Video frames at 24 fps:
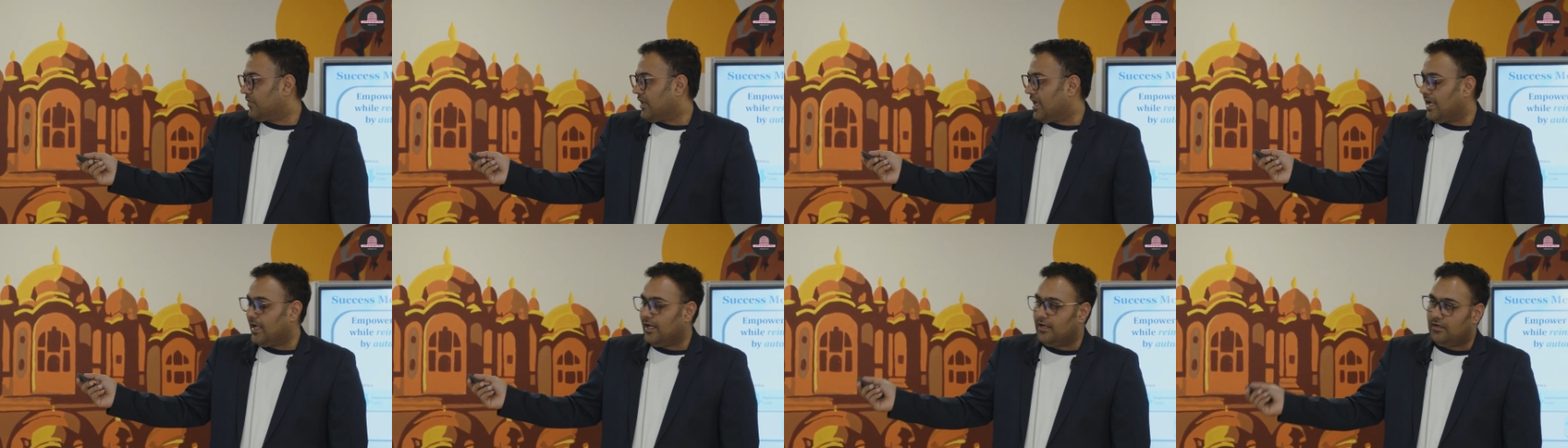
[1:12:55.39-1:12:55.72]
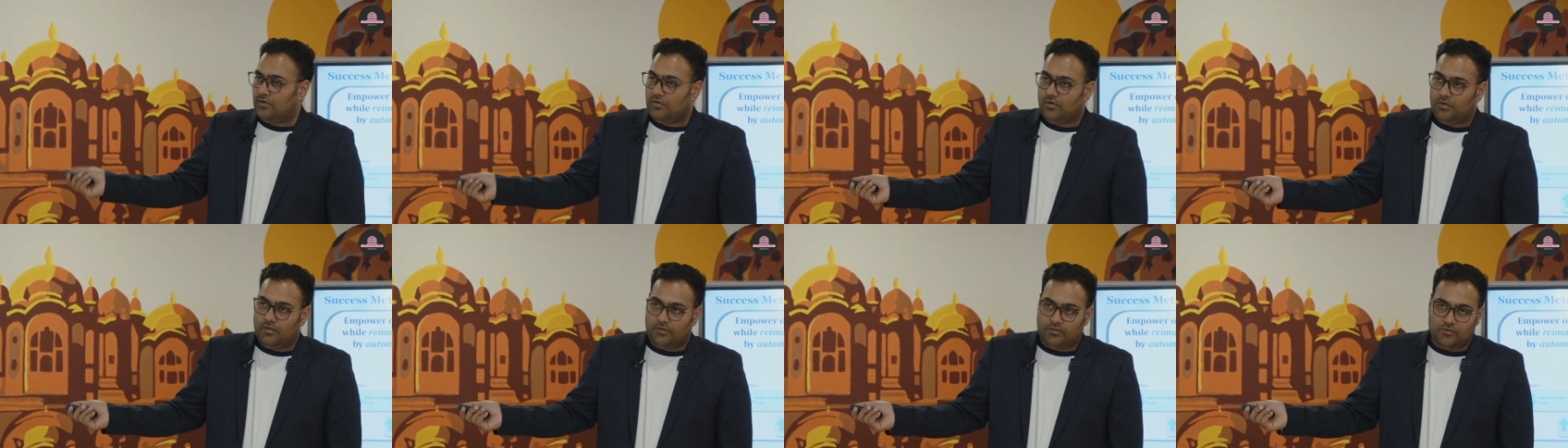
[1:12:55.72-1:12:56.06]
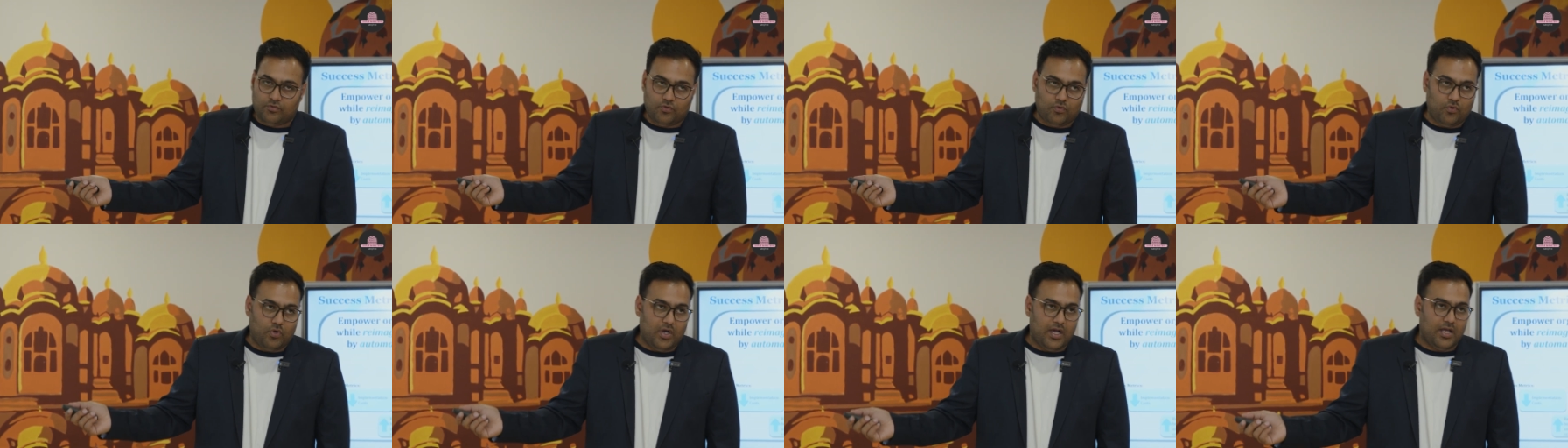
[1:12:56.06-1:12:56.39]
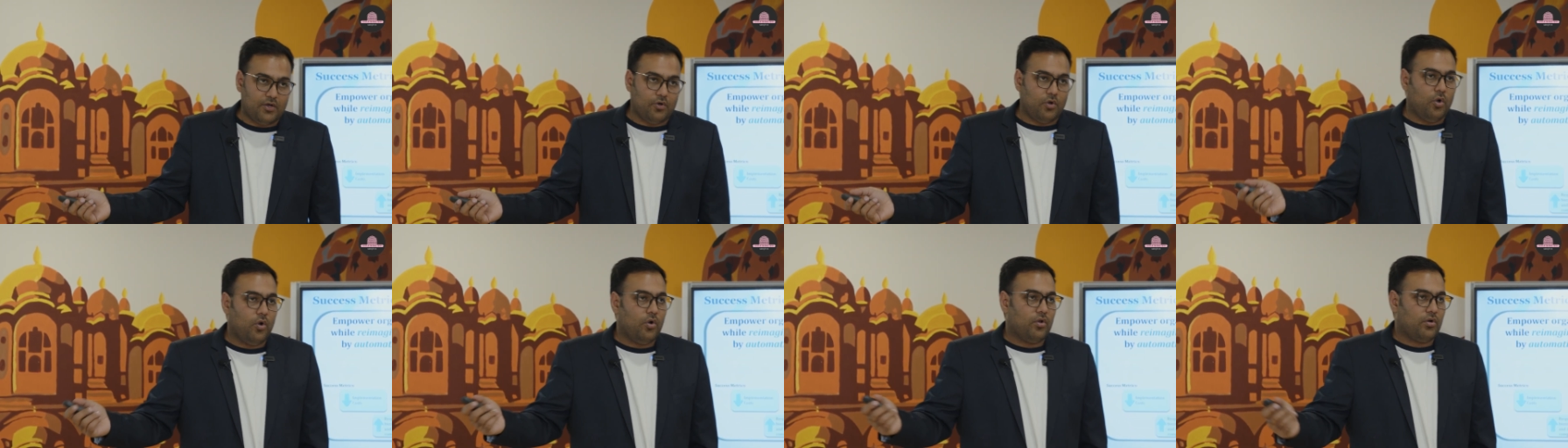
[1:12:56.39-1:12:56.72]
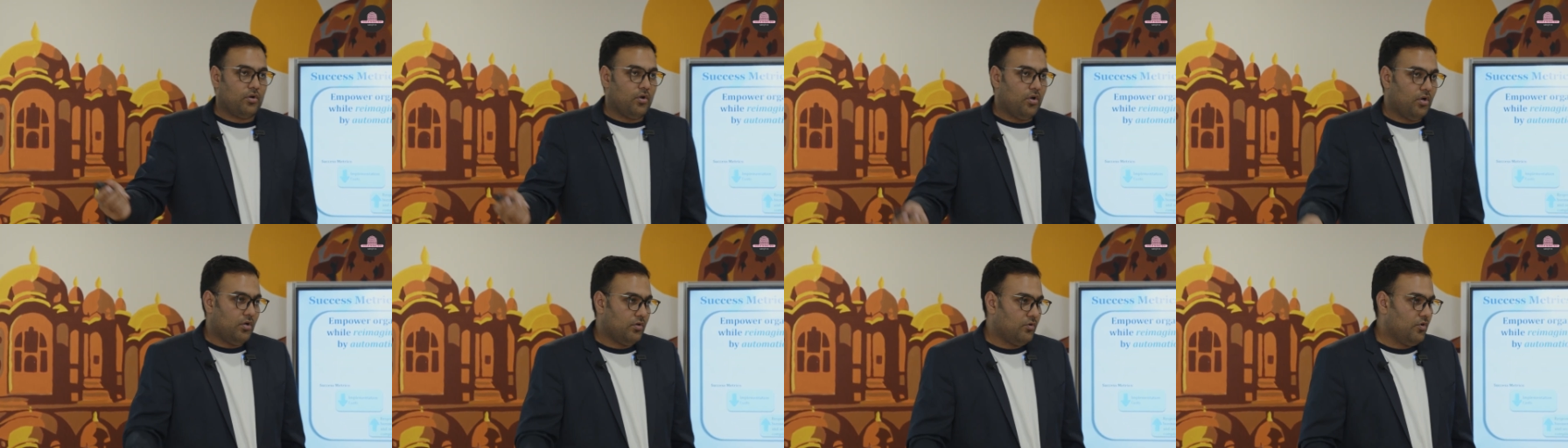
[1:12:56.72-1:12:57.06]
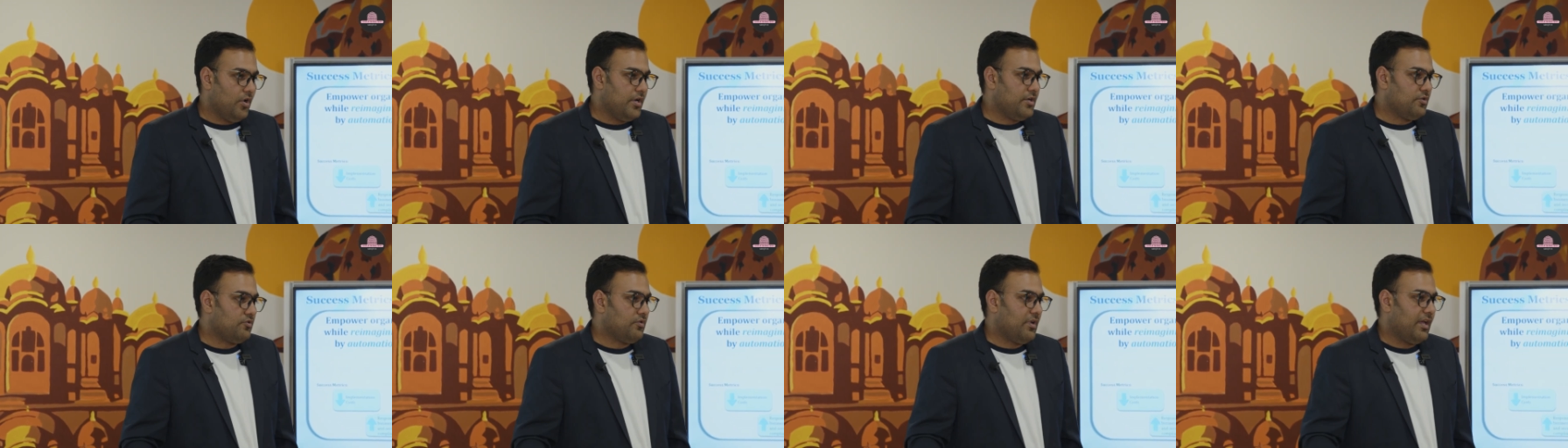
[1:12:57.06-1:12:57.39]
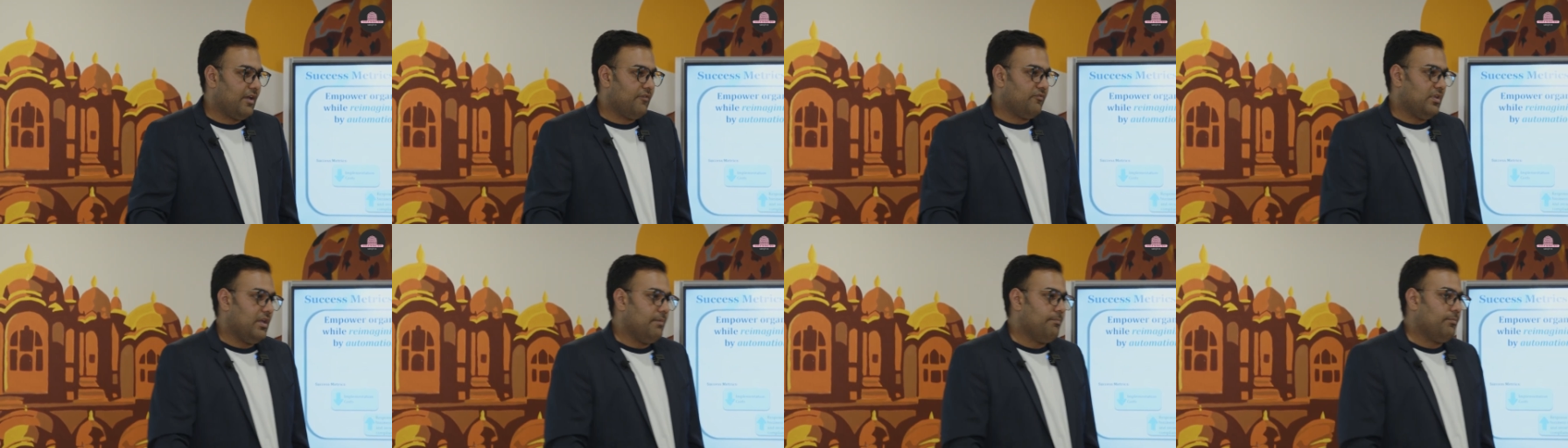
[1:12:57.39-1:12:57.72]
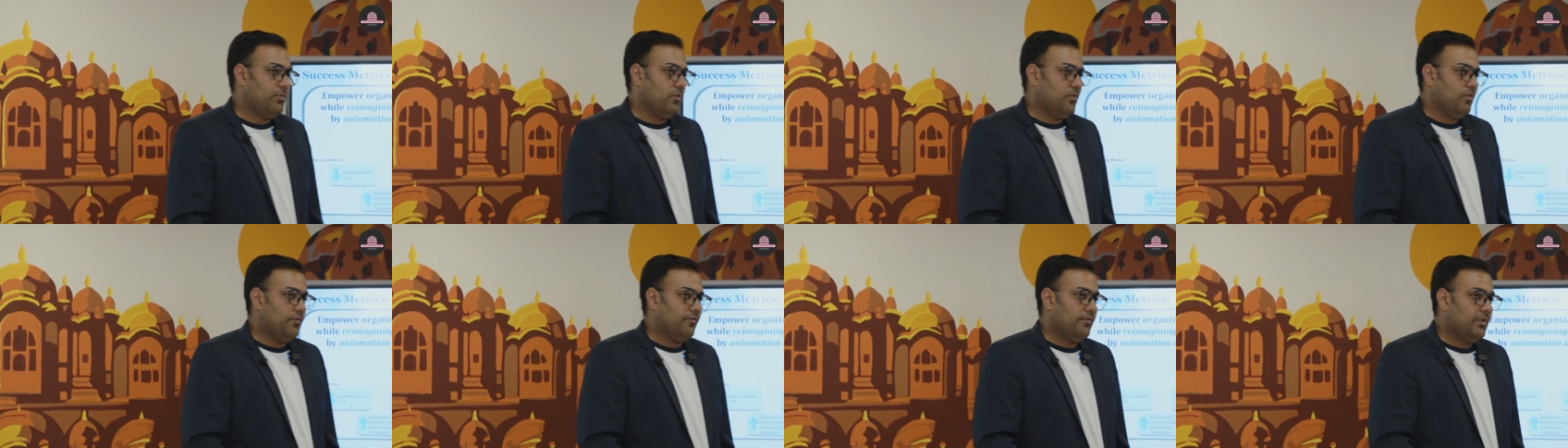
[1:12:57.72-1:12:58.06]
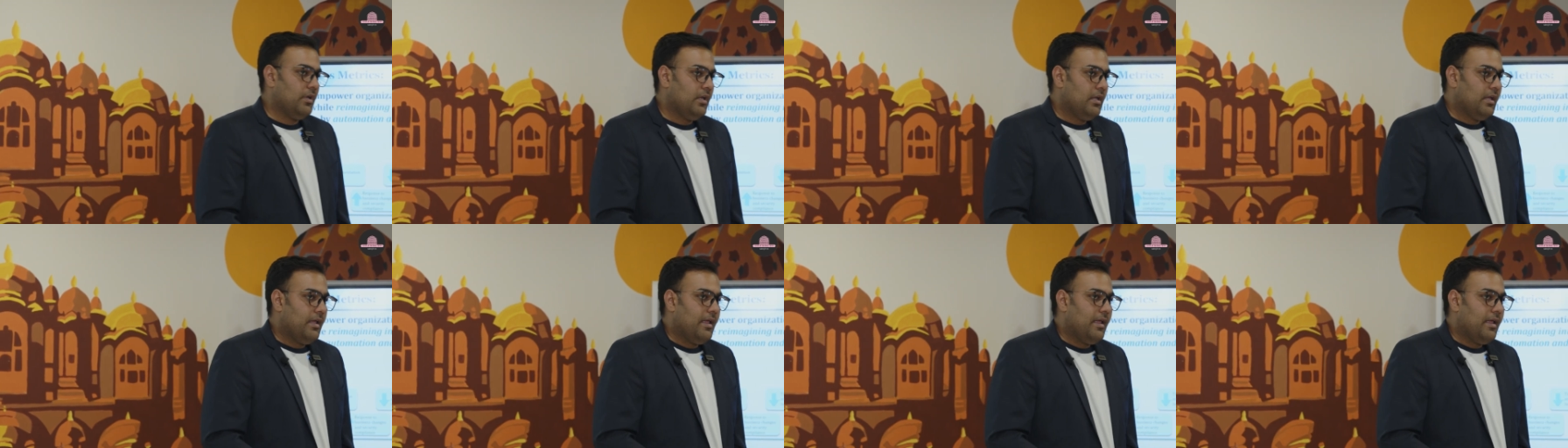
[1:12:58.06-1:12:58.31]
and you are overall going to have the improved